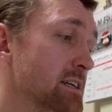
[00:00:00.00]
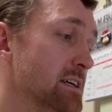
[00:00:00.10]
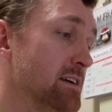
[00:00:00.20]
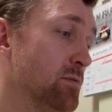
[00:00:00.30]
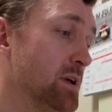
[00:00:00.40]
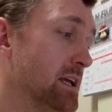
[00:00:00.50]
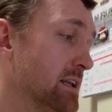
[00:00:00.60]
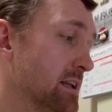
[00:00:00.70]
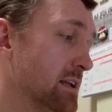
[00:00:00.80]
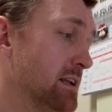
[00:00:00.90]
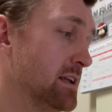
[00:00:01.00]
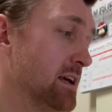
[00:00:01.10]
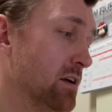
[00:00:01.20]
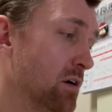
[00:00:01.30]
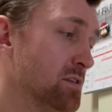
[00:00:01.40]
"If we can
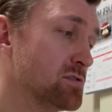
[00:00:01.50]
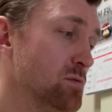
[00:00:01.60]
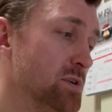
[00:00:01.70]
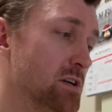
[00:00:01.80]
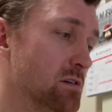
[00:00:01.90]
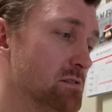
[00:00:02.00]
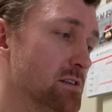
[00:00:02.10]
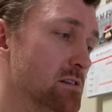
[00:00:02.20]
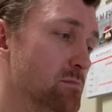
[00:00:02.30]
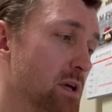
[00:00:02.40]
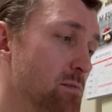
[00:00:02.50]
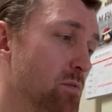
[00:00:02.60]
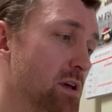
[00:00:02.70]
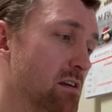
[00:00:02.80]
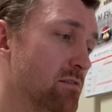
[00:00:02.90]
get all the superheroes here, maybe
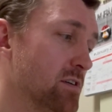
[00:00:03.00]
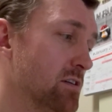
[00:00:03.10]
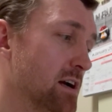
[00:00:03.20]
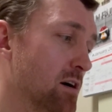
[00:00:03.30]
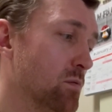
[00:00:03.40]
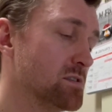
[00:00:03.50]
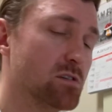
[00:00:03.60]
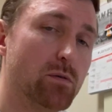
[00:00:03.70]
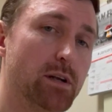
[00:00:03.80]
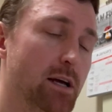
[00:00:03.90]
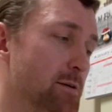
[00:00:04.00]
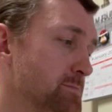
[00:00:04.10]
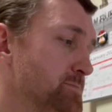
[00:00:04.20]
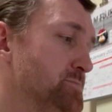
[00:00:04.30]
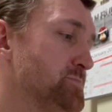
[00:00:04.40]
we can figure out what's going on."
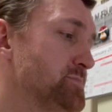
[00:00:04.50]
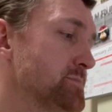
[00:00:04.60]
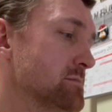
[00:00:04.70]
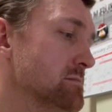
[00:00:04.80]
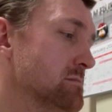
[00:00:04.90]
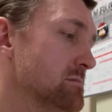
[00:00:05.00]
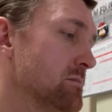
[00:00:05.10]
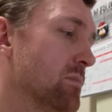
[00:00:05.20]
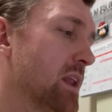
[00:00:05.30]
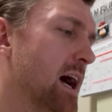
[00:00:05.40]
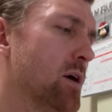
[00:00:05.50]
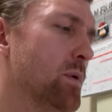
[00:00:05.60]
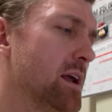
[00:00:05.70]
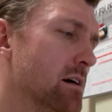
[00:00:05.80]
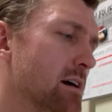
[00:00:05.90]
I
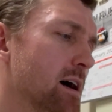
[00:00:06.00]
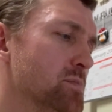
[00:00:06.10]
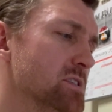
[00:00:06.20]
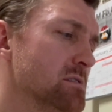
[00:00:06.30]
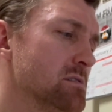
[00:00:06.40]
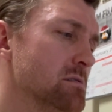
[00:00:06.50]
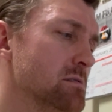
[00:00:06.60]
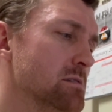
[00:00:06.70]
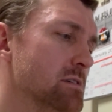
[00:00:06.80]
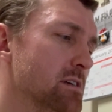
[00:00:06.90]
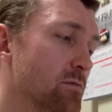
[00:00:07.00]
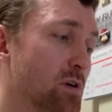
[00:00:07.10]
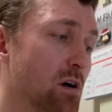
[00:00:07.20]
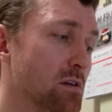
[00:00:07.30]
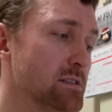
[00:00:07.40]
weighed our options. "If we
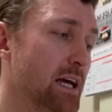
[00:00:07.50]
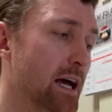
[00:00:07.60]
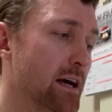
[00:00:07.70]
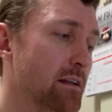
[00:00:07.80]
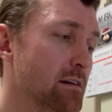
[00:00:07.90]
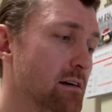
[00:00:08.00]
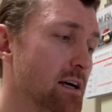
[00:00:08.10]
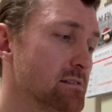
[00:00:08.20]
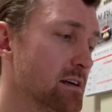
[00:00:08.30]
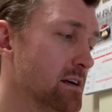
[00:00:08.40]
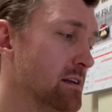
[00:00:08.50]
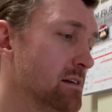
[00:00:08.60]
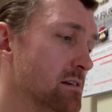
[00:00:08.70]
call Dad," I said,